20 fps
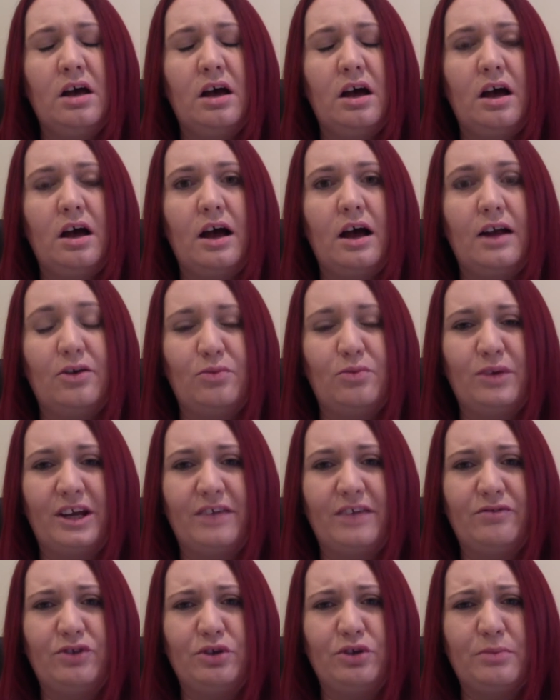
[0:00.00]
I don't want to
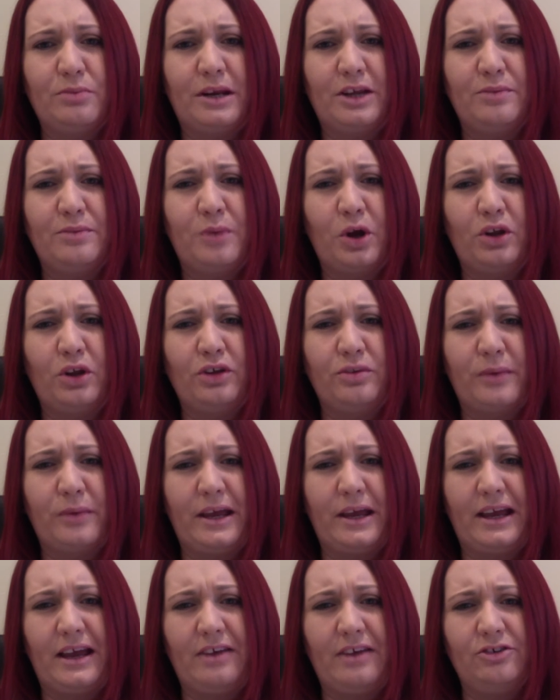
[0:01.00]
give too many spoilers away
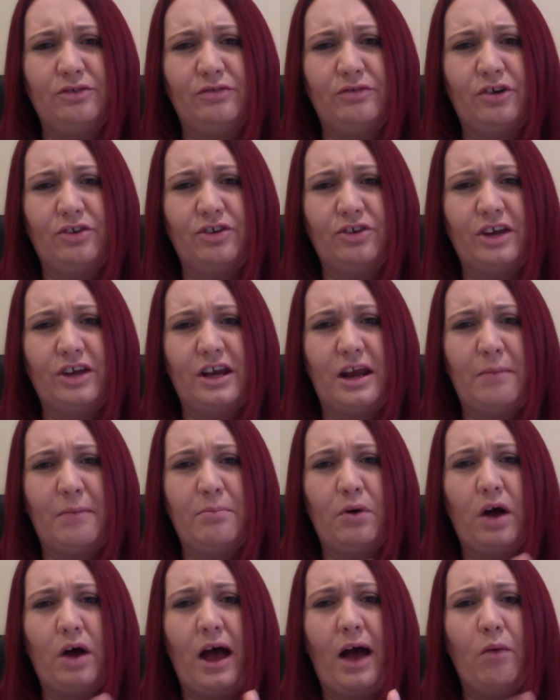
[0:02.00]
in case you've not seen it,
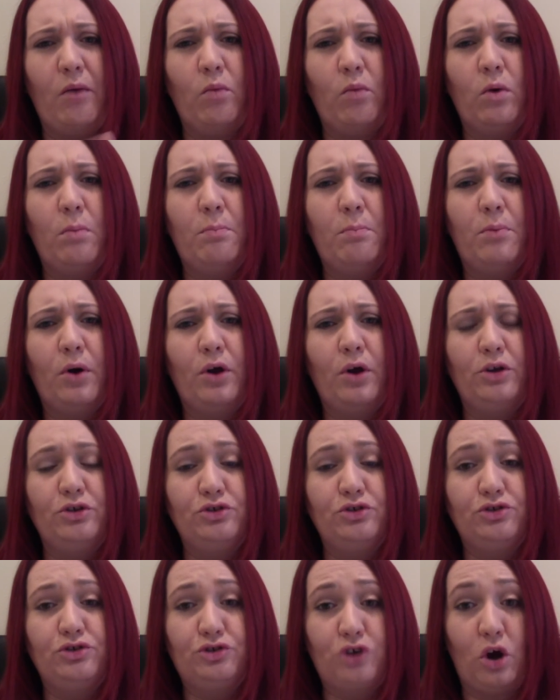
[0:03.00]
but at one point
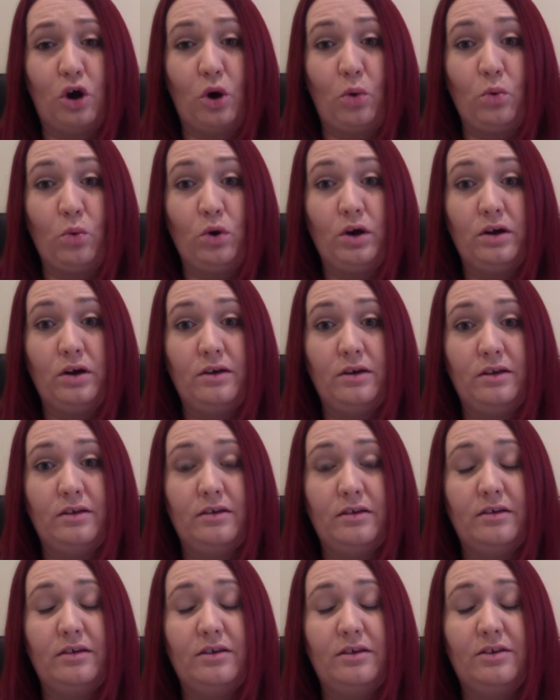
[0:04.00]
Joe
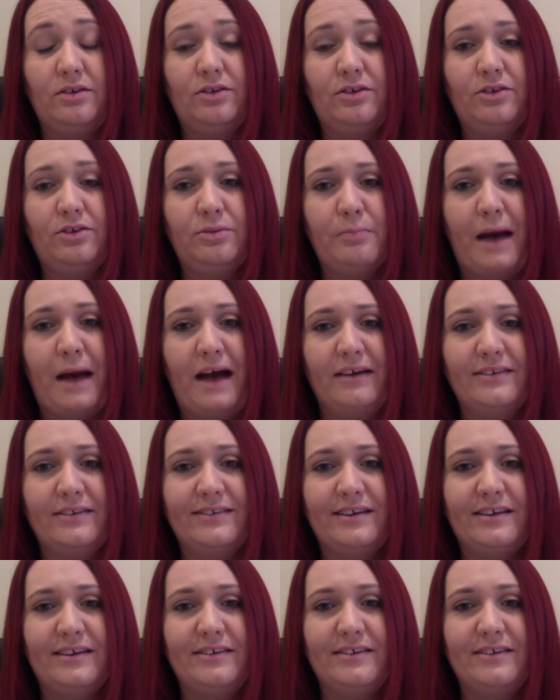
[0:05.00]
smacks his